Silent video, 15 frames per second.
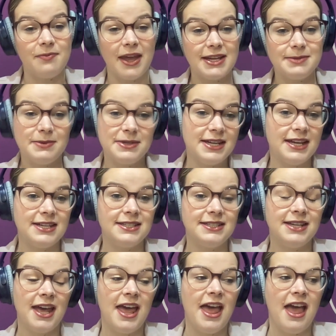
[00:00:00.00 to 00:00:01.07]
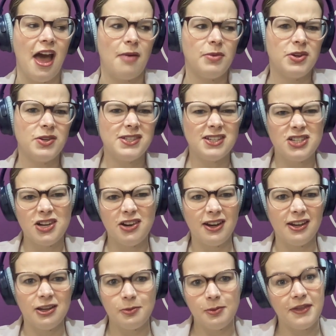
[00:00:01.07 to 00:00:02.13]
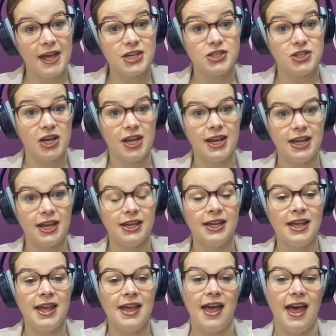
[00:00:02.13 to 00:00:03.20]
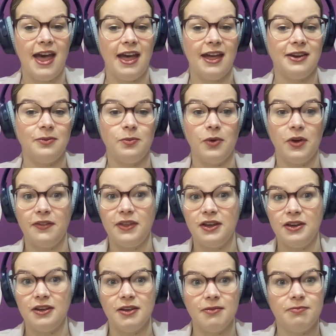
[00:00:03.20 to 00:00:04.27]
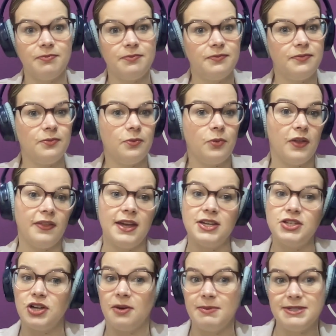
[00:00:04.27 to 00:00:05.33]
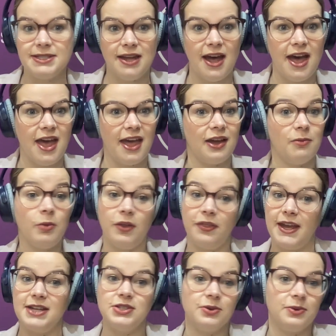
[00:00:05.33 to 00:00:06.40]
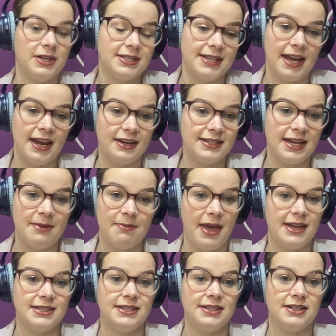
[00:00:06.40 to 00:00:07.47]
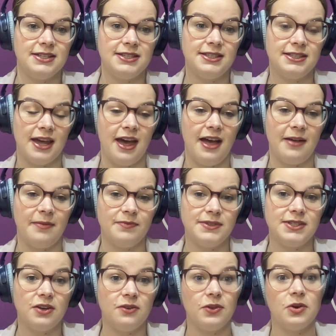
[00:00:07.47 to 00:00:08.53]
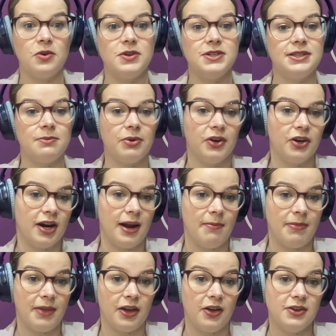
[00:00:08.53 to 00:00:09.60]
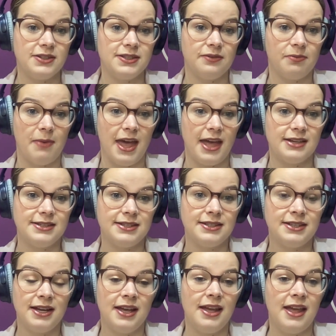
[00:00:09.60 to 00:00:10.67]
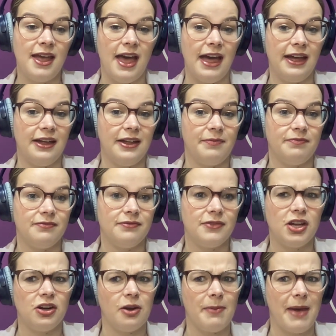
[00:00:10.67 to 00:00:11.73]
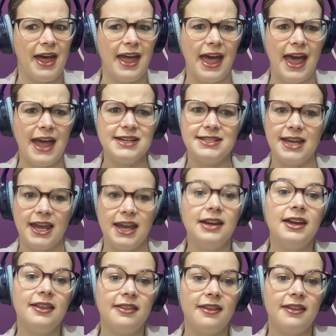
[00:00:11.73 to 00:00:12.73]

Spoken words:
expertise, but also sharing a little bit of their journey and what their job is like and what they do on a day-to-day basis. So over the course of the program, the girls have met about 18, I